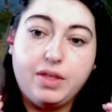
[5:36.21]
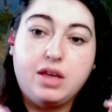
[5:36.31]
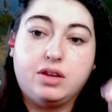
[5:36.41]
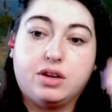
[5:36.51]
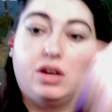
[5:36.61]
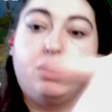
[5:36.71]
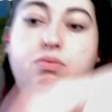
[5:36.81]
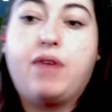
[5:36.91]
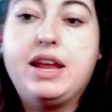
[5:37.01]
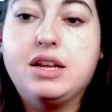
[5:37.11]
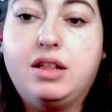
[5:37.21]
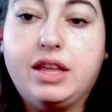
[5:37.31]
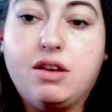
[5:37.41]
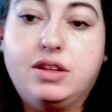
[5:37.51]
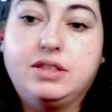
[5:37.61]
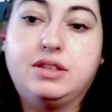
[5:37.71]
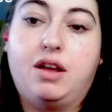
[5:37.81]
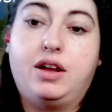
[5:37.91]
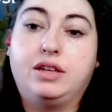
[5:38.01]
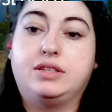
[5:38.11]
you're going to right-click
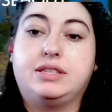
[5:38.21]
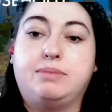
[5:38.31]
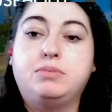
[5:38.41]
on Sims